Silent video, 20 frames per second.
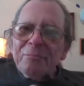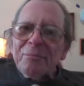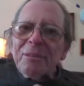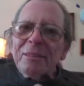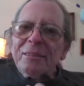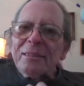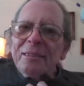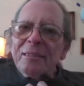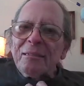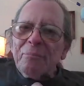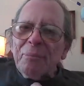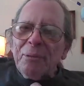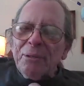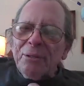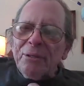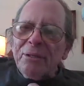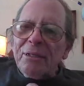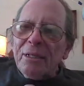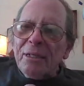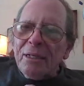But in
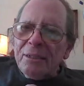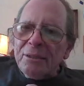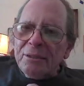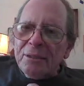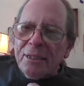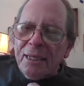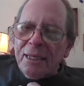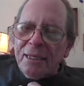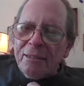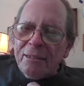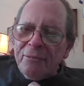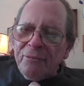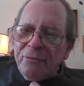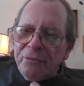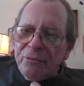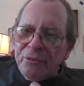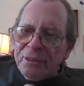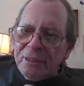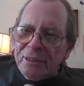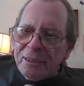Paradise,
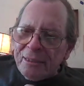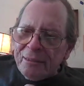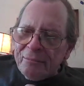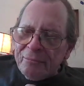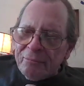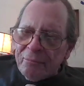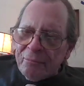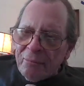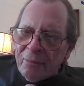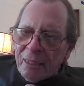California,